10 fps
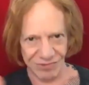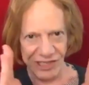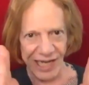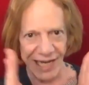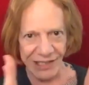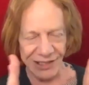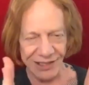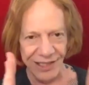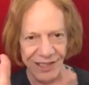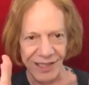tight
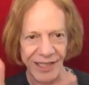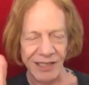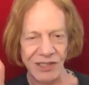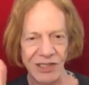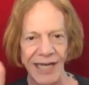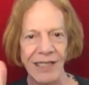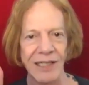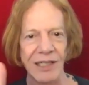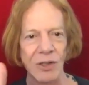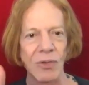in a tight
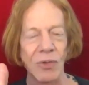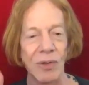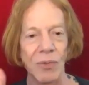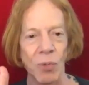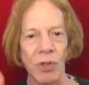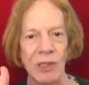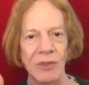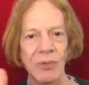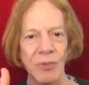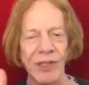little
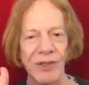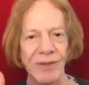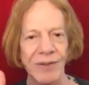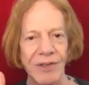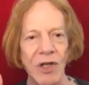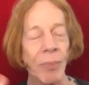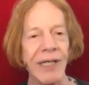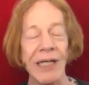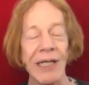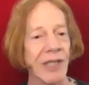world with nobody else.